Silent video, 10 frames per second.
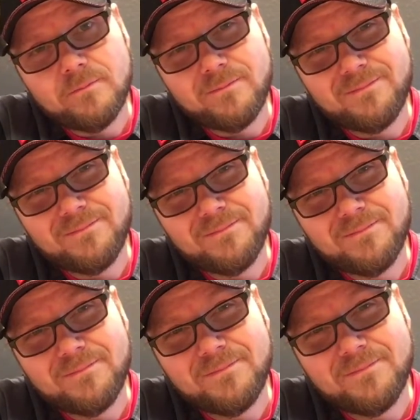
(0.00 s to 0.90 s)

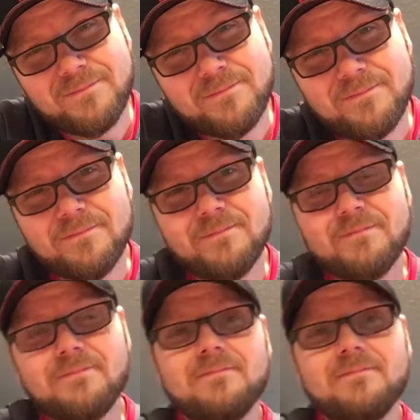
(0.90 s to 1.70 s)
(silence)